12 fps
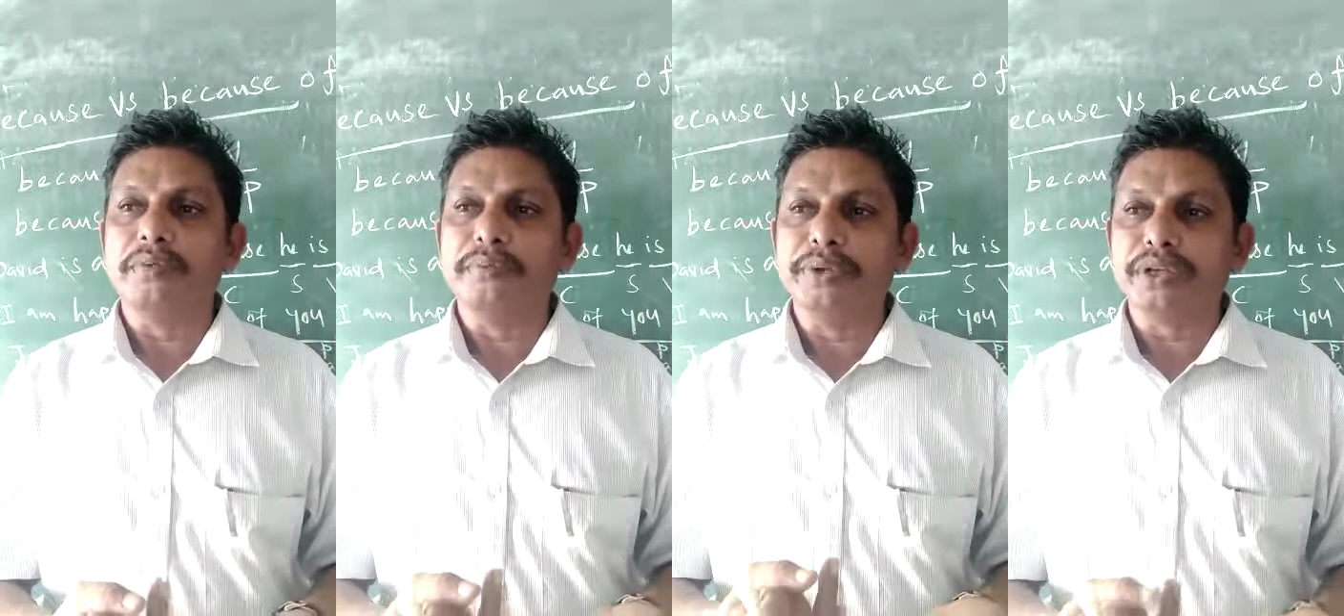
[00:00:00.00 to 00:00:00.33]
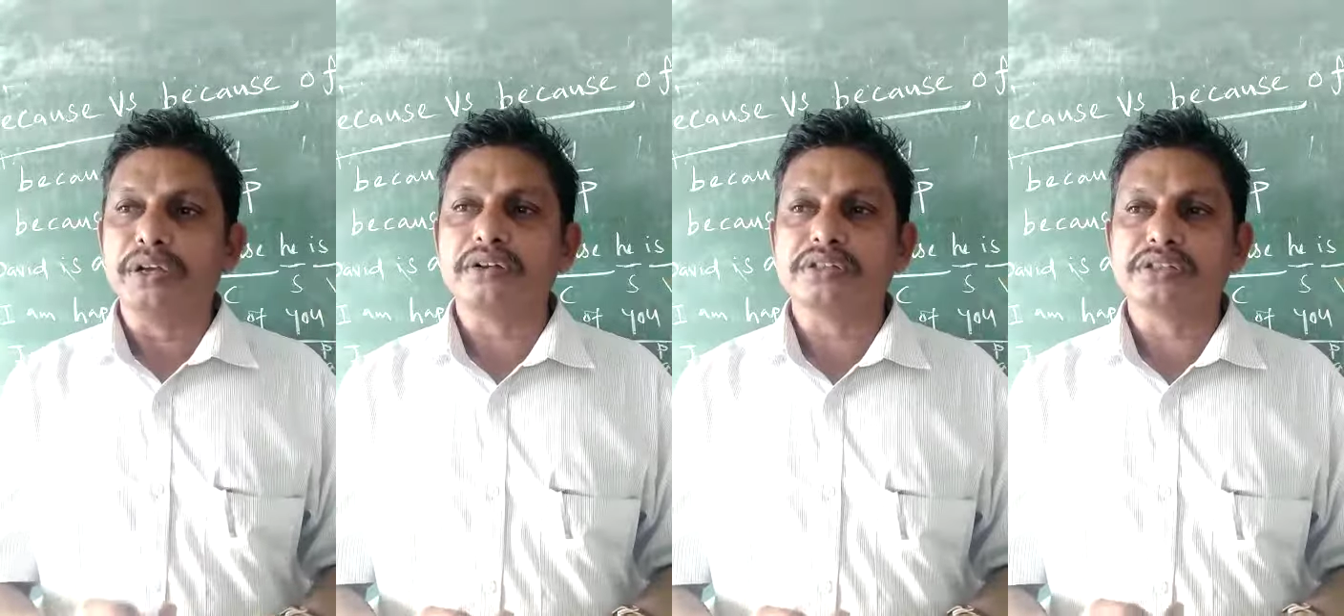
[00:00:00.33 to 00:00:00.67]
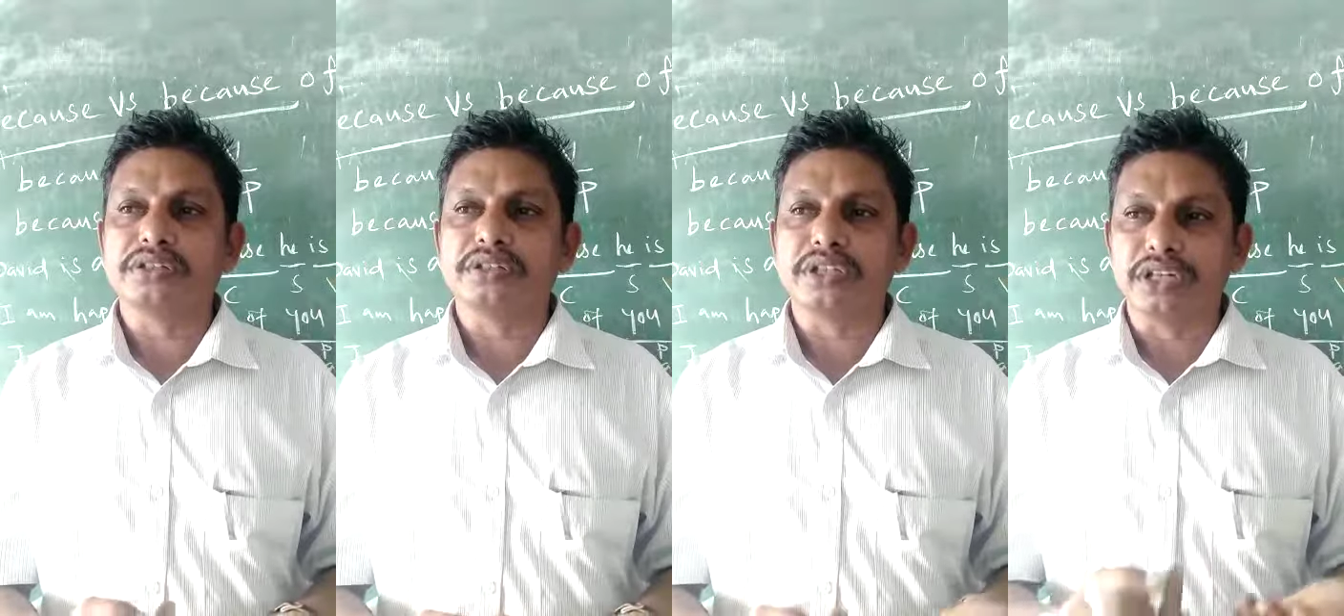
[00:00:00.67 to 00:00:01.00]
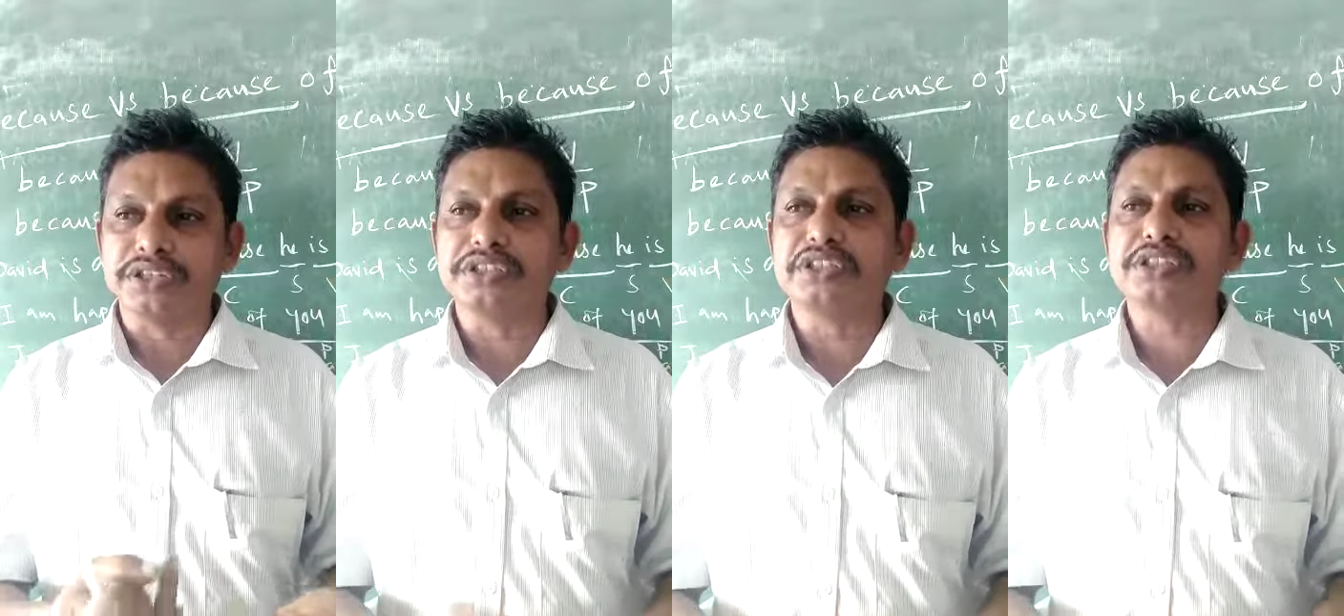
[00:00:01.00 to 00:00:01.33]
Because the
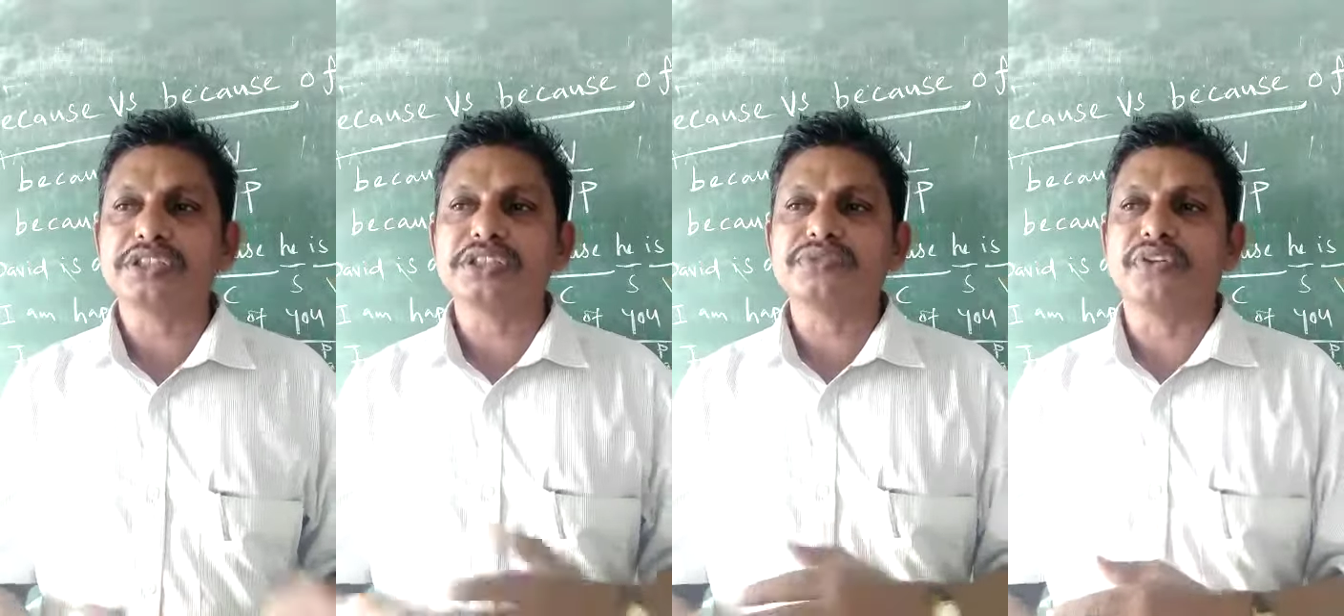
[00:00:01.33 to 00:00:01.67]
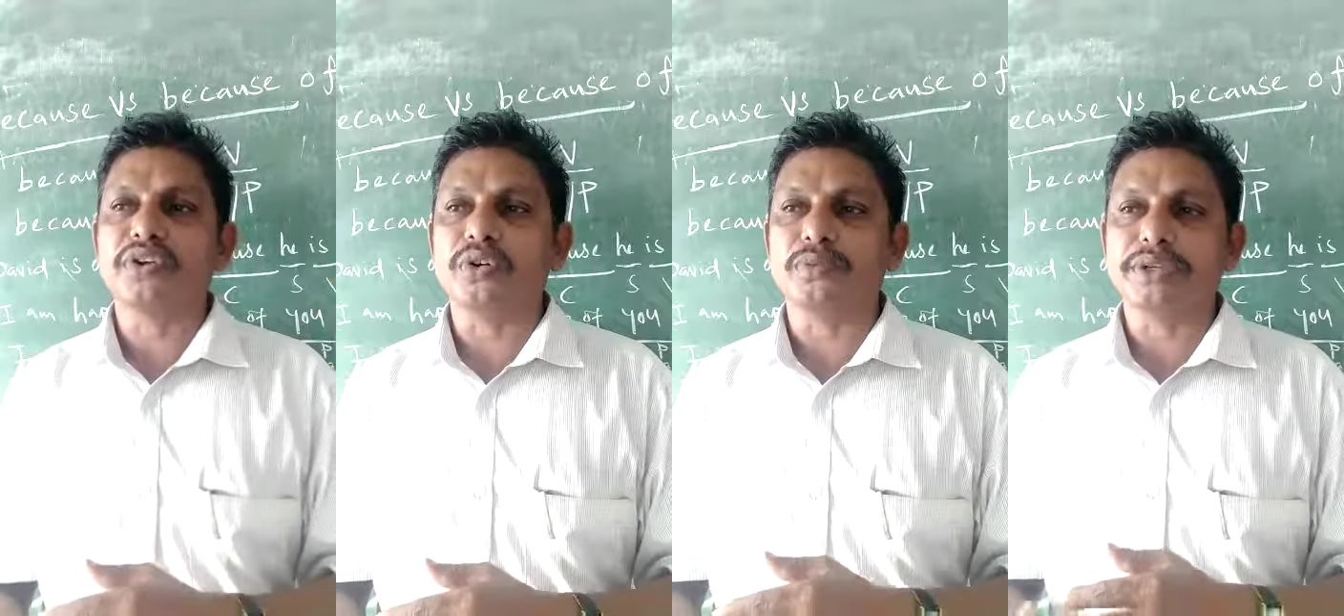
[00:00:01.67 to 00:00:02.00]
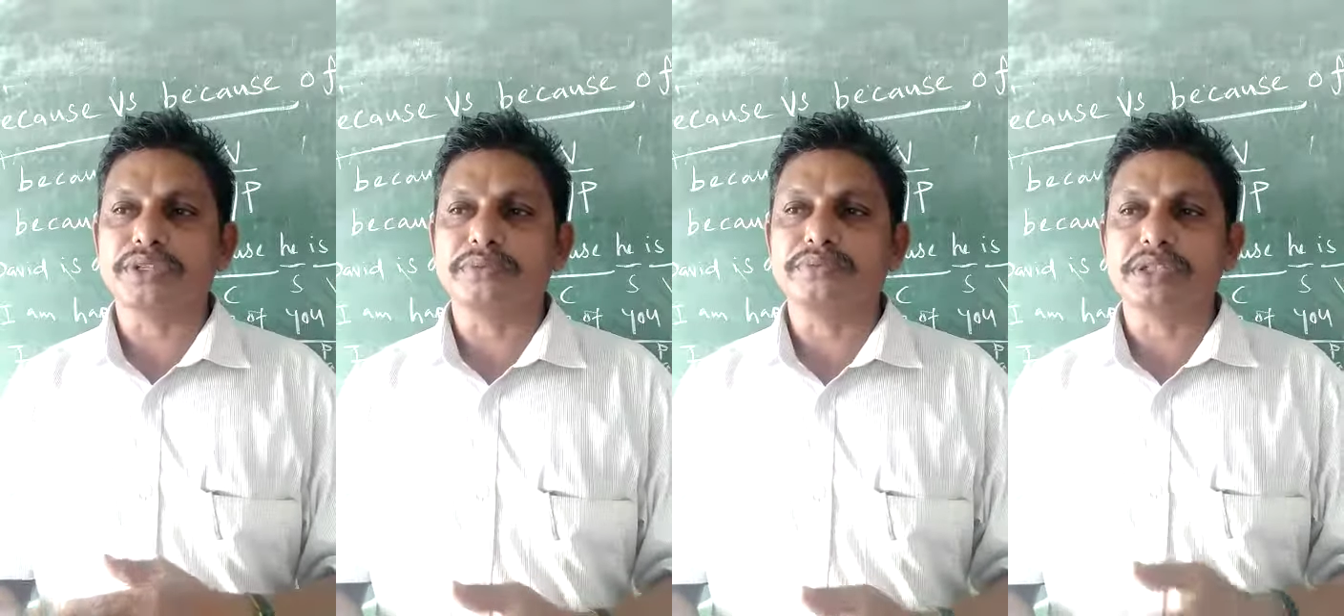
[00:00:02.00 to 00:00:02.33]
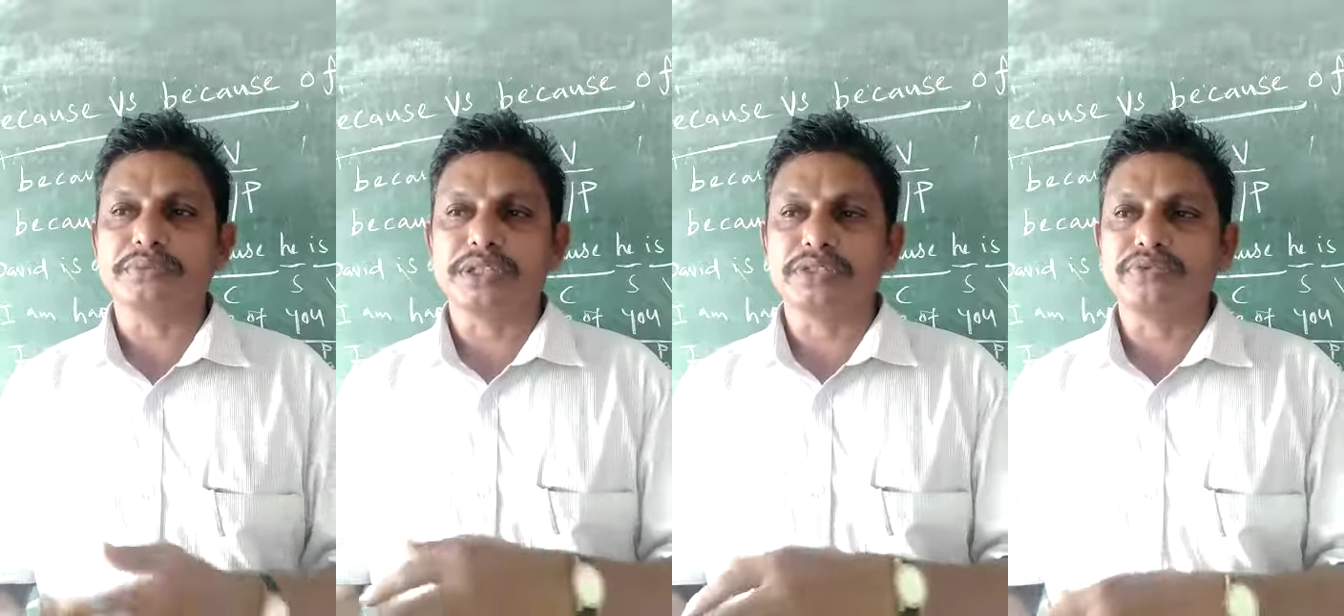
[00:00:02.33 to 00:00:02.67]
conjunction is followed by
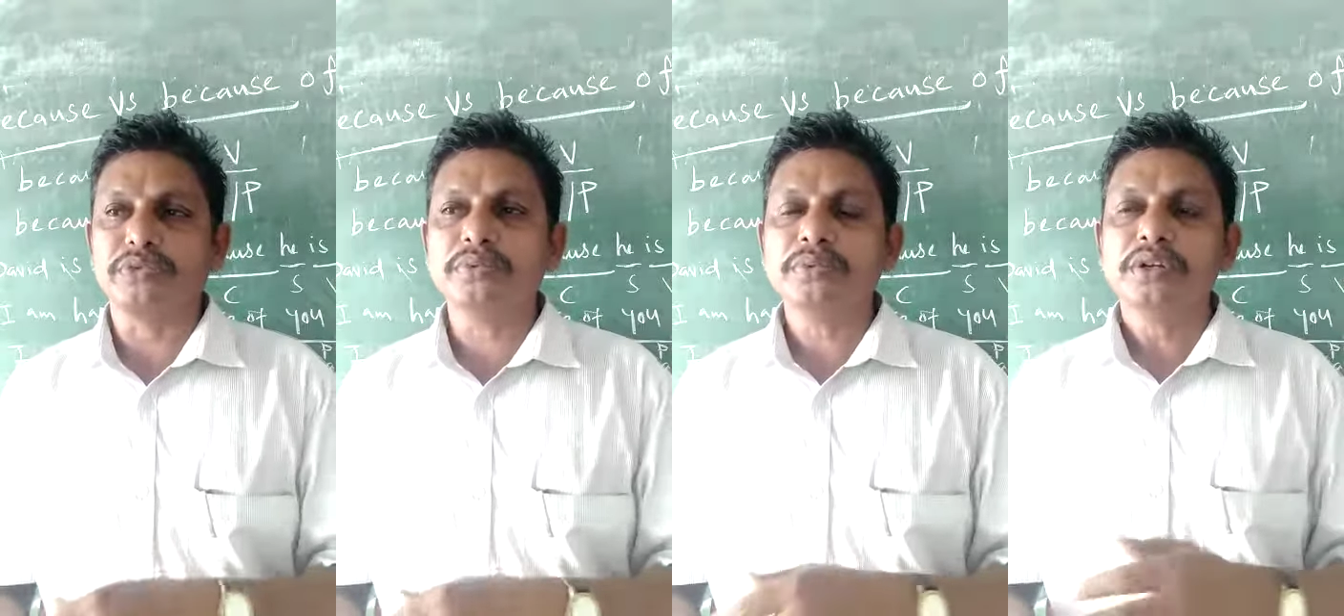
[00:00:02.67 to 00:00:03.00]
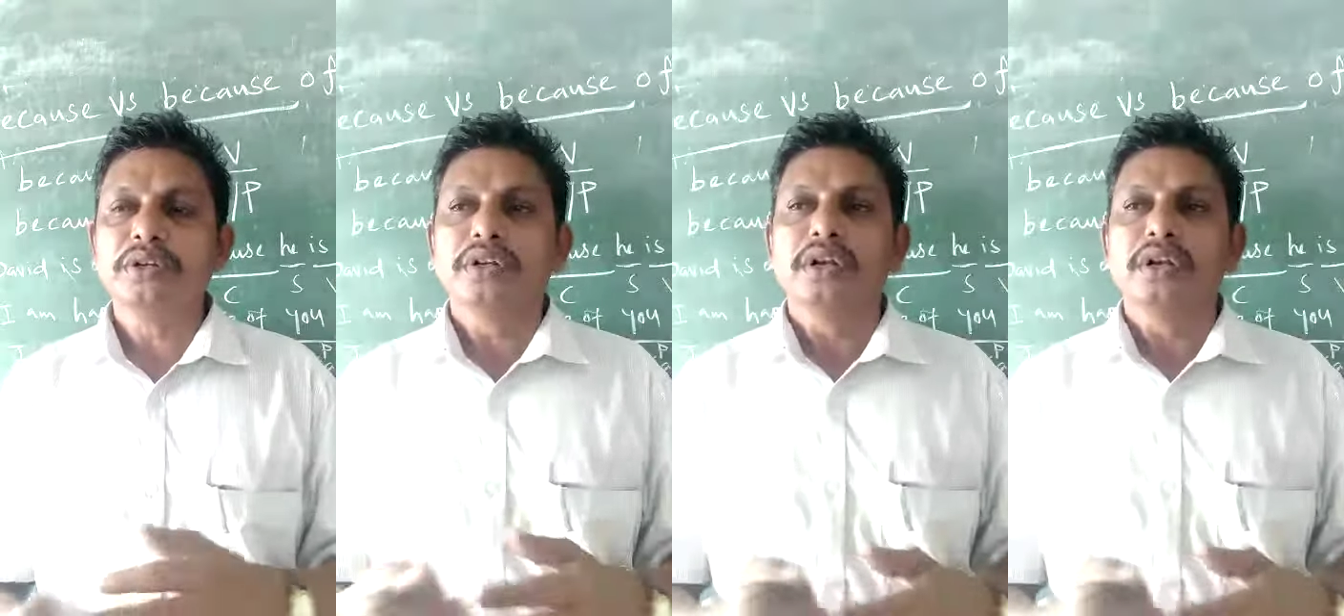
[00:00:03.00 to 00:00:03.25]
subject plus verb,